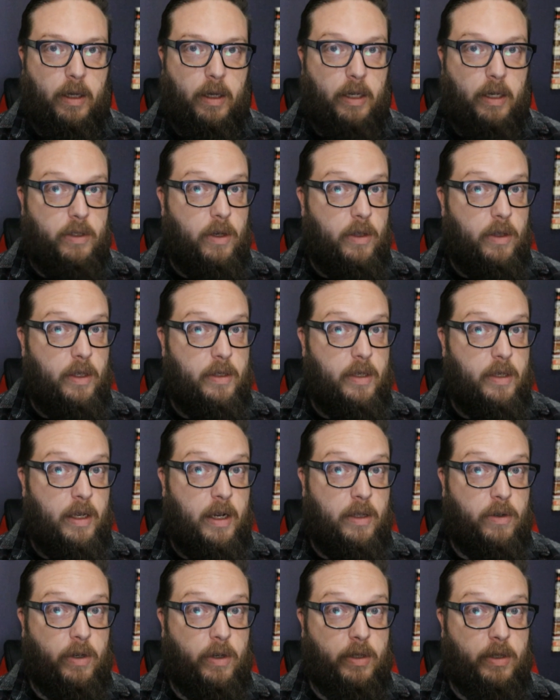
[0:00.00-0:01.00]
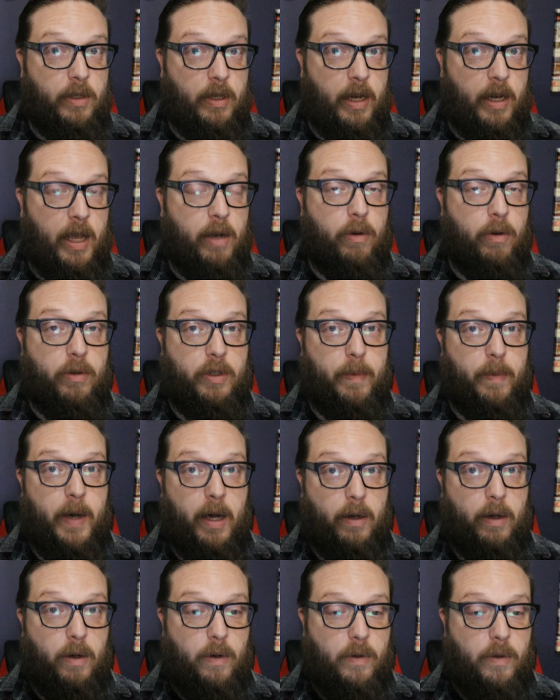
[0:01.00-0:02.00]
It's all the San Andres Negro
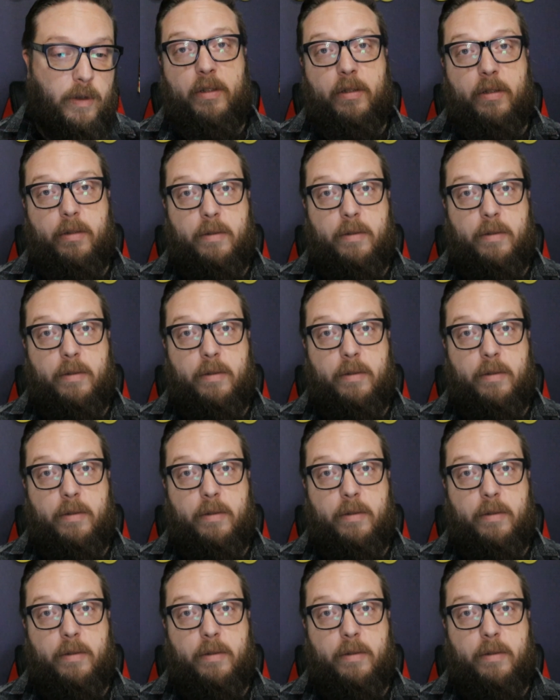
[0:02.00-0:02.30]
tobacco.